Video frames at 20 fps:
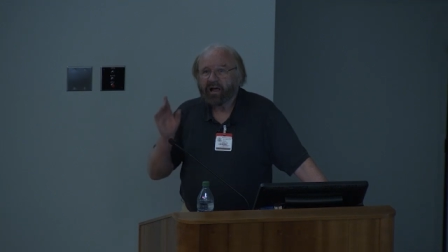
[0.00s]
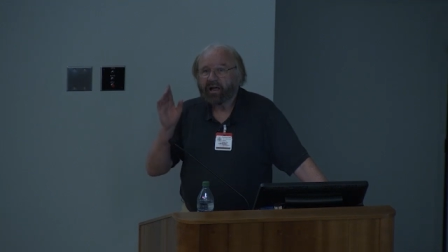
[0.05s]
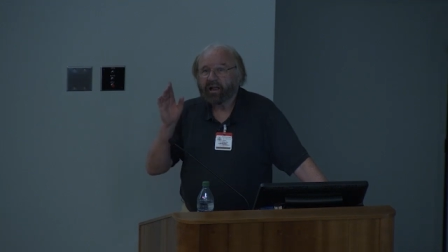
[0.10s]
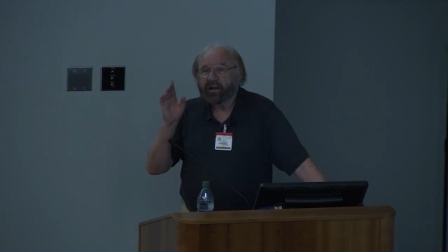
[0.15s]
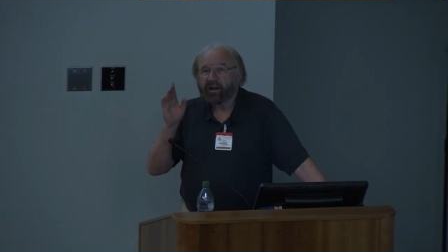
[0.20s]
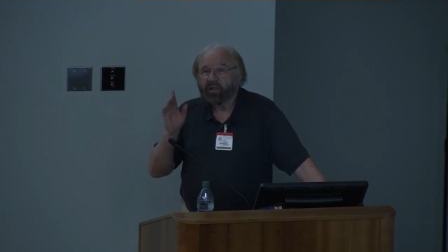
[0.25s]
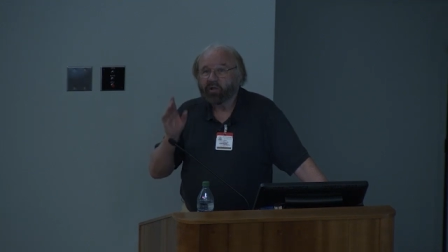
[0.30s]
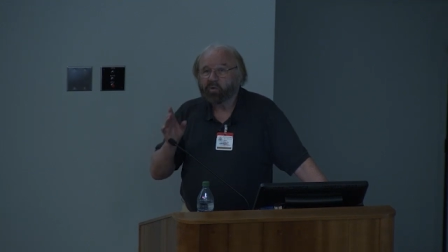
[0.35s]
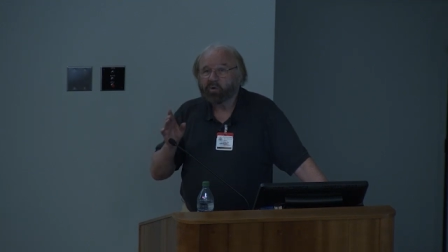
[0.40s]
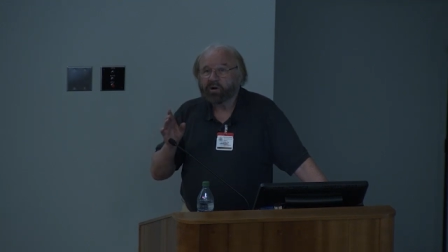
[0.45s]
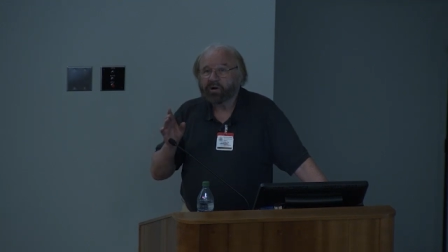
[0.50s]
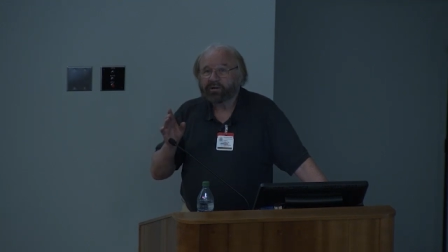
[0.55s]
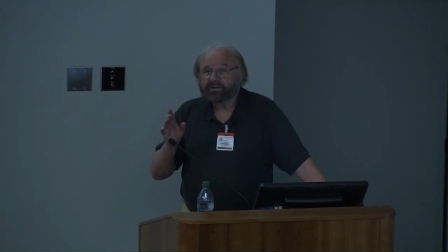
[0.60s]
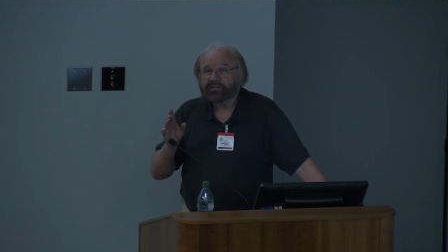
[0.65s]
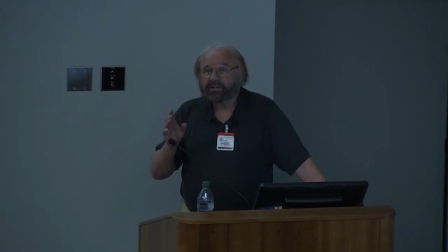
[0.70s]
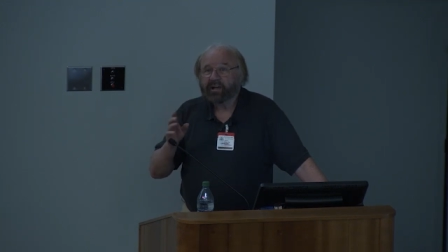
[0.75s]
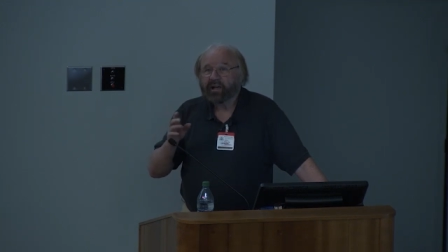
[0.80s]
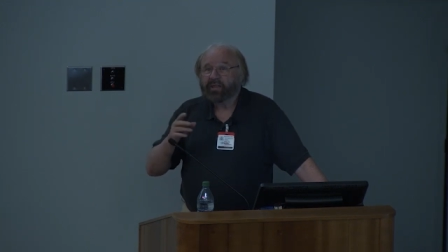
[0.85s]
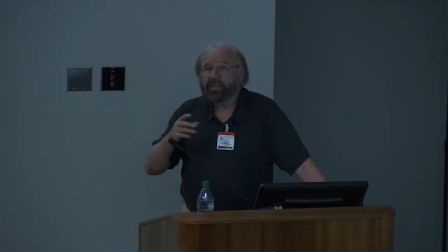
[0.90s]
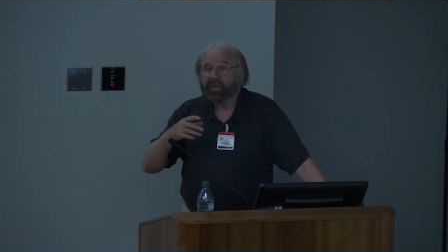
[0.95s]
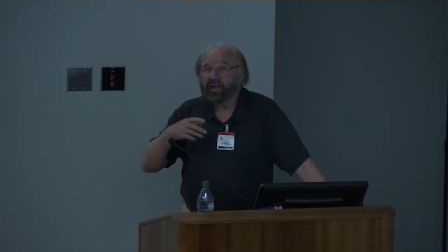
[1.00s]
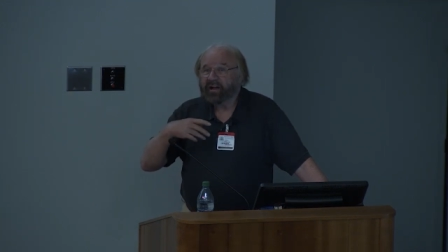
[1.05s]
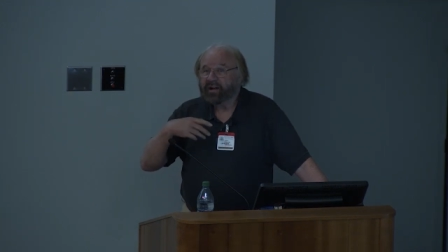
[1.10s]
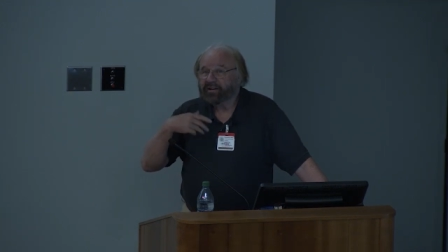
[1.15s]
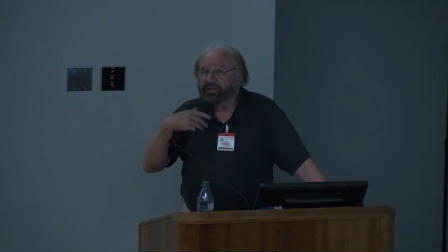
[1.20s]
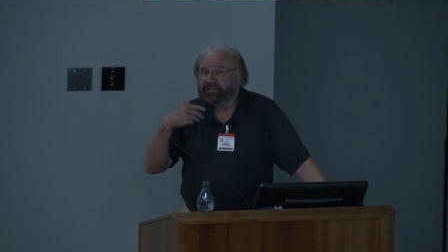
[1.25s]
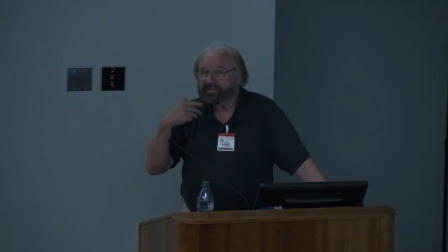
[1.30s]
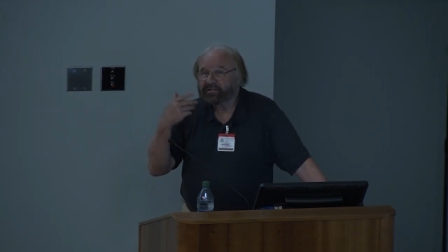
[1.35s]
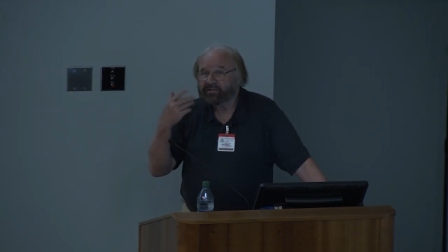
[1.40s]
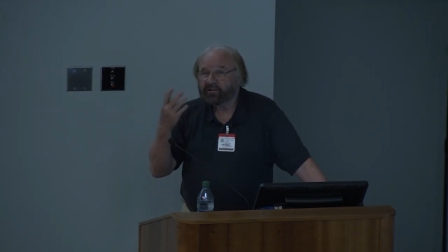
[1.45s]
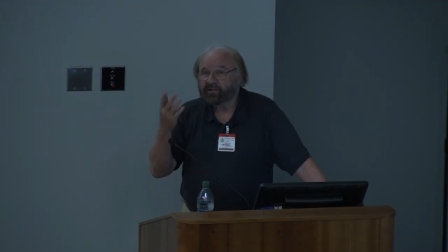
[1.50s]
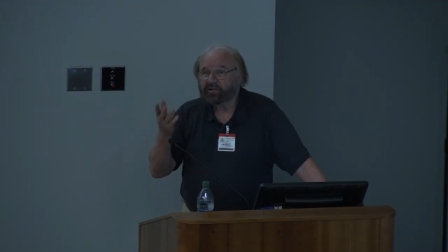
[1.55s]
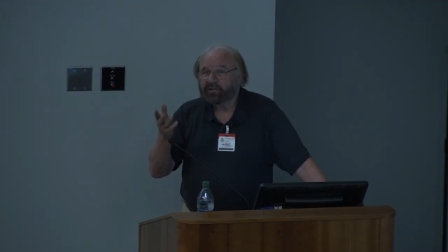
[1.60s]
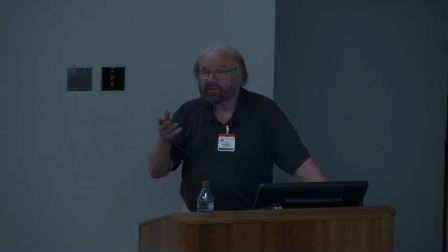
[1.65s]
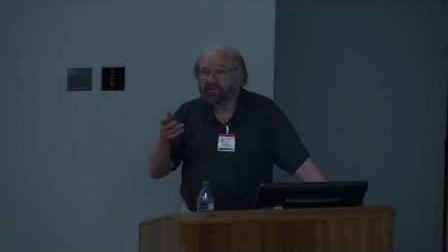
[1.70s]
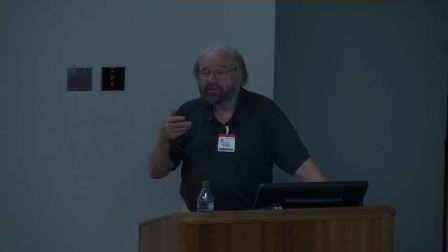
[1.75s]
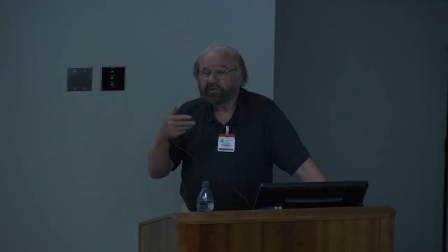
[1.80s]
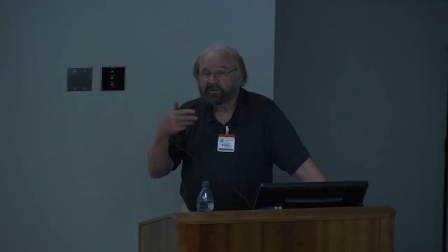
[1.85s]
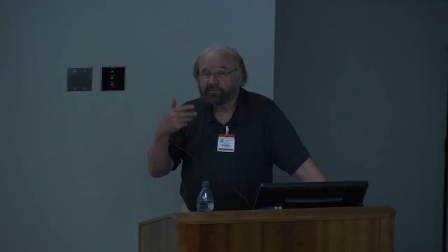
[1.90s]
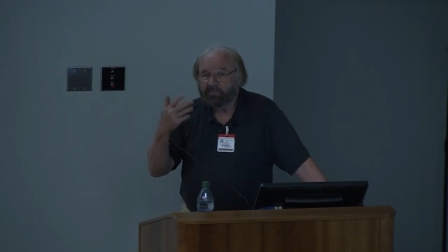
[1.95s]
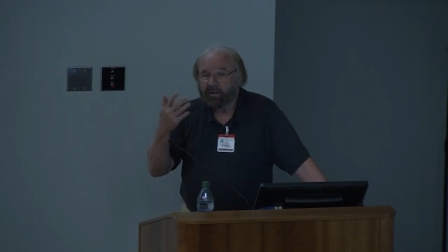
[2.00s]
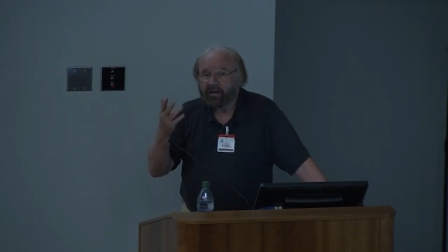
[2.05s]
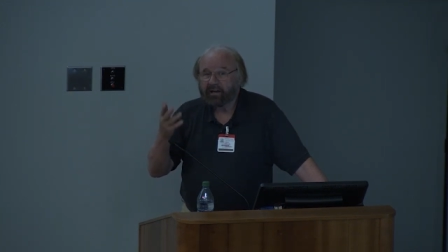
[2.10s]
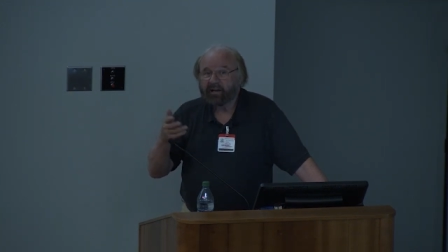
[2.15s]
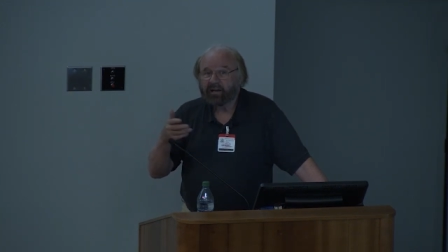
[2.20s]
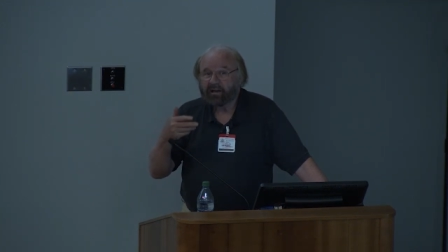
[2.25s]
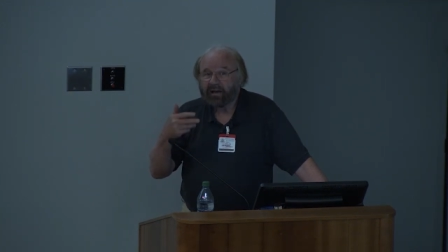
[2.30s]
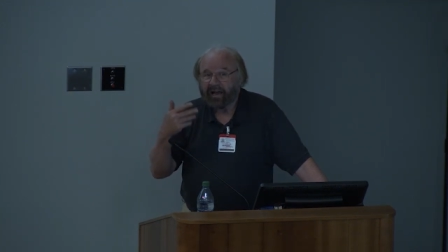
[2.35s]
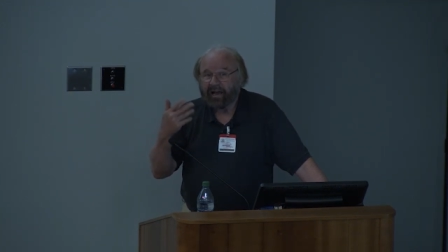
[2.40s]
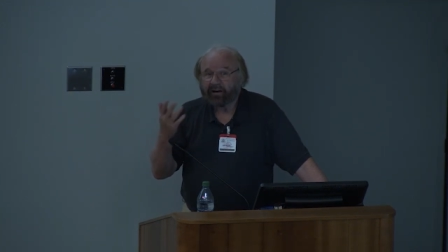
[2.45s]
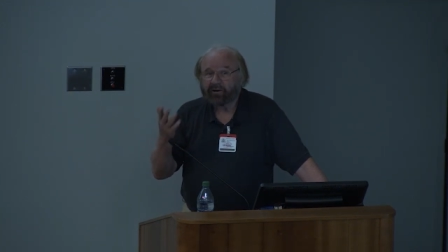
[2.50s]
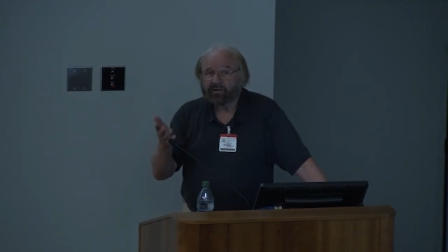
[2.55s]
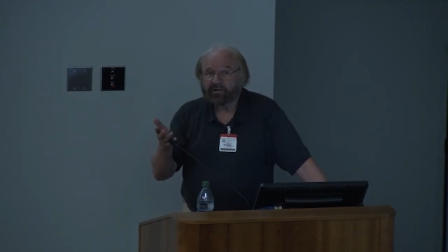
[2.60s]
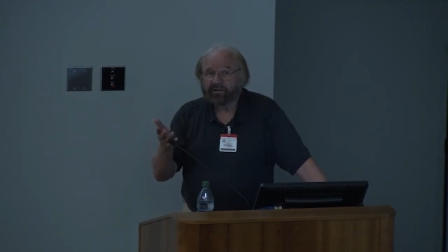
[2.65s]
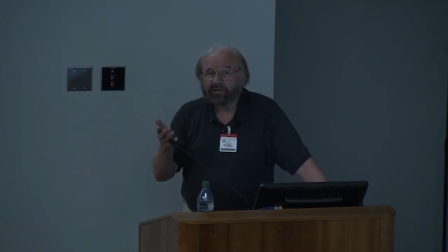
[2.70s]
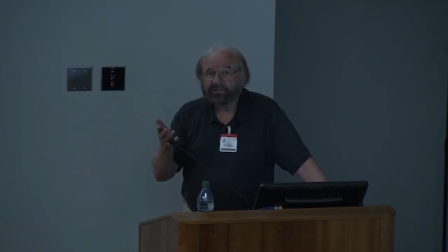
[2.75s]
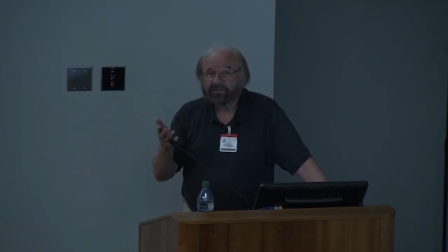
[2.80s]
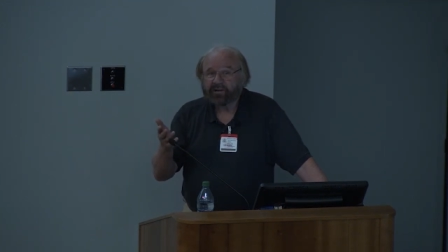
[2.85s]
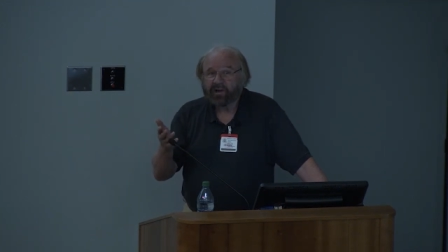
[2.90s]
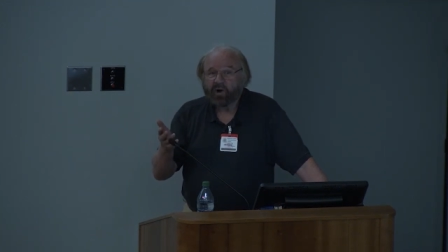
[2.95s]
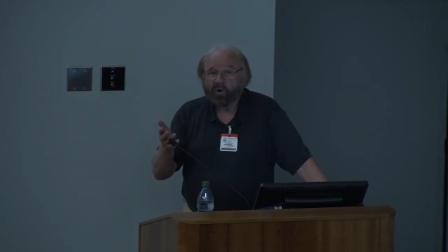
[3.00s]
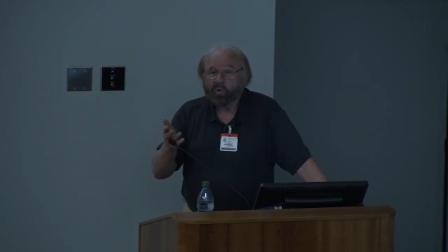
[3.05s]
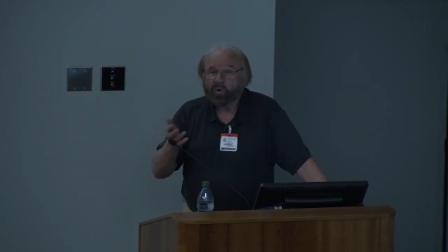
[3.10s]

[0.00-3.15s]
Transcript: In other words, they are still making errors